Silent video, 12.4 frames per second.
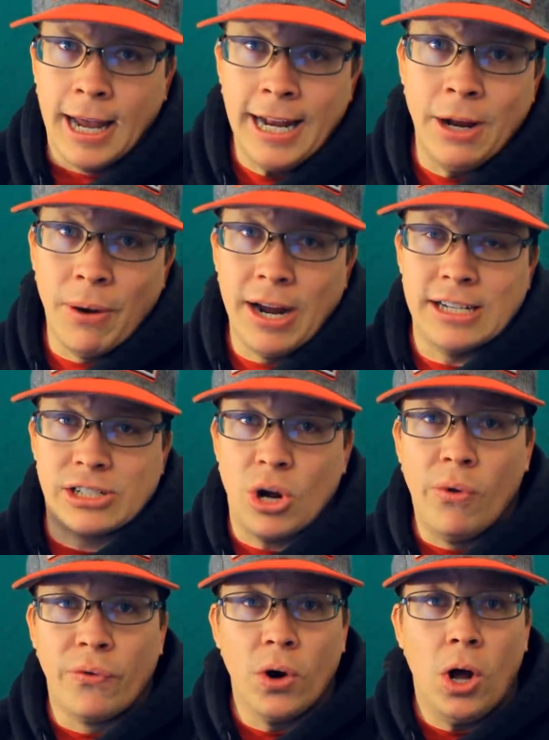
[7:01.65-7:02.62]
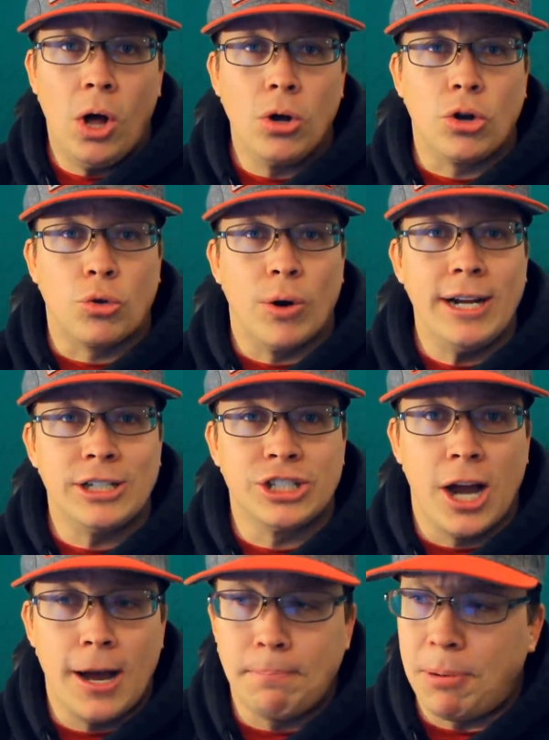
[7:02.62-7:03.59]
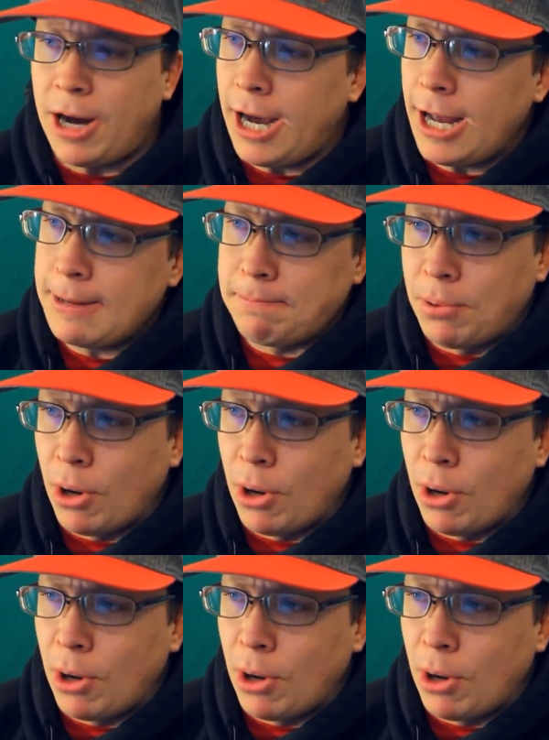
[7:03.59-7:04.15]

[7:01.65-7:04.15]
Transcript: Anyways, overall, great job by